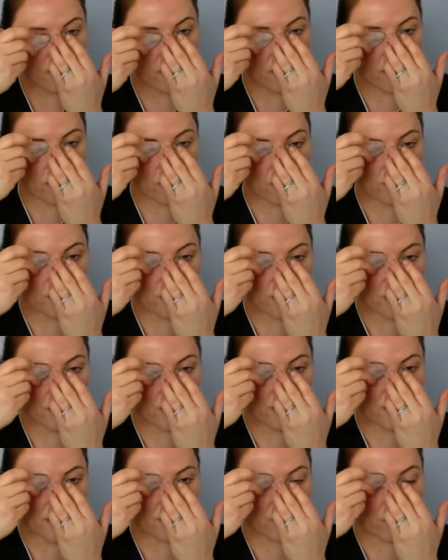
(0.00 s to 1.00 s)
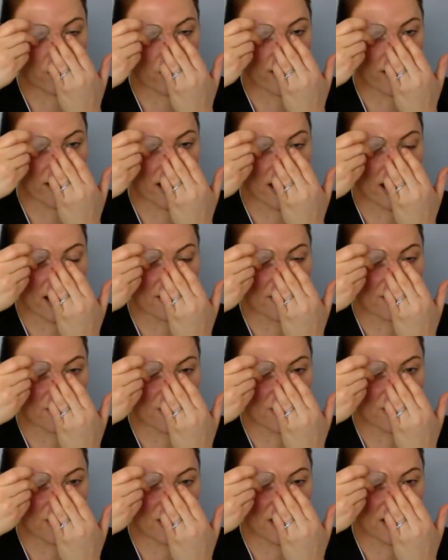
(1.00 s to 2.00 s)
You also use the point, and
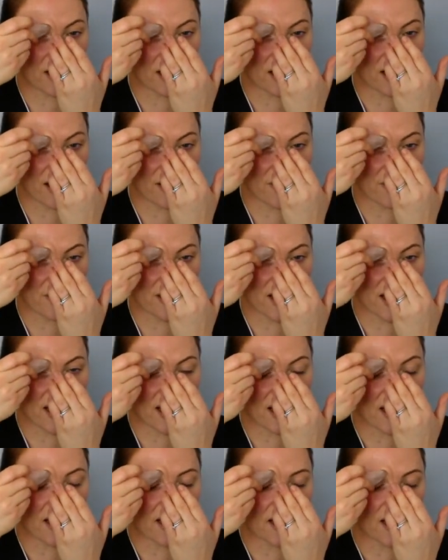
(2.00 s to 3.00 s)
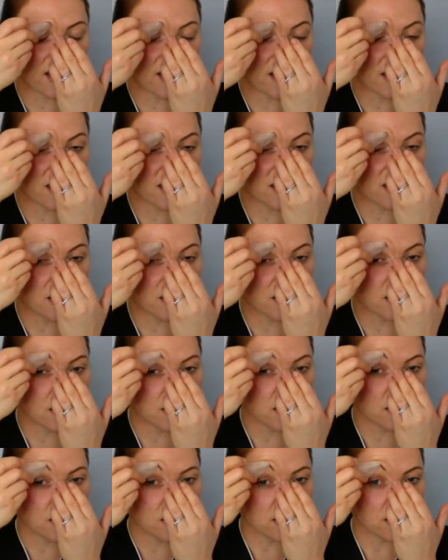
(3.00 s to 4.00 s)
we'll do a little lift here
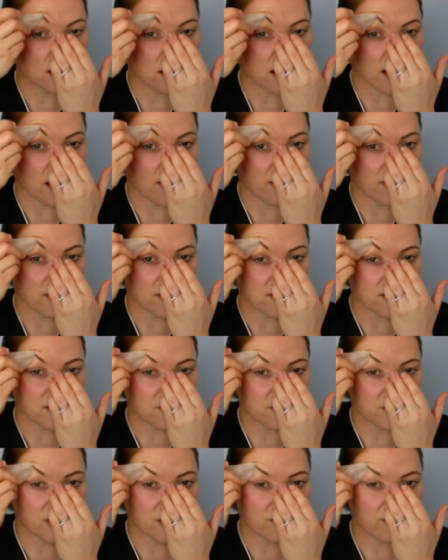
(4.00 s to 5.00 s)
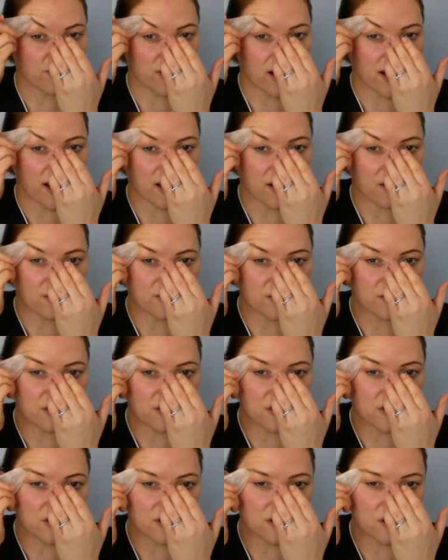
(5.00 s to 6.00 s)
and then sweep round
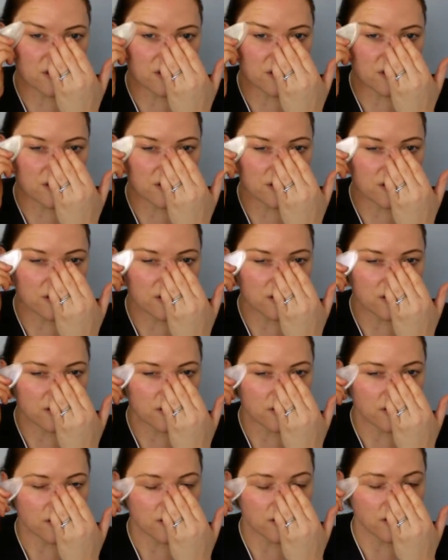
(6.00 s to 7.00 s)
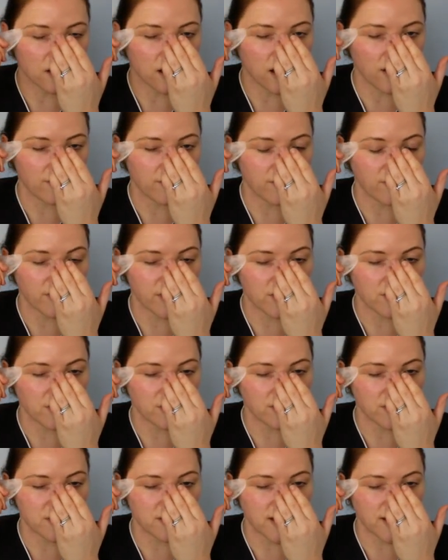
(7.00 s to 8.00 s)
and finish
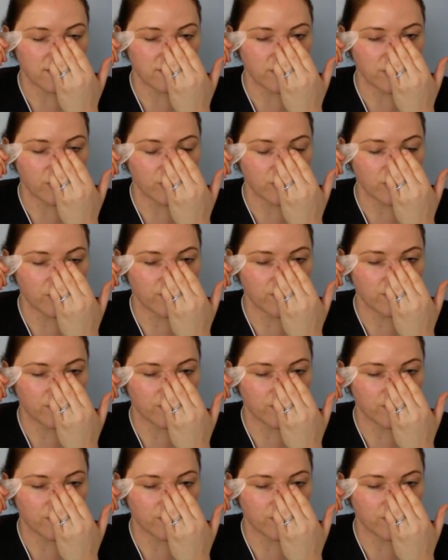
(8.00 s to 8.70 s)
on the temple.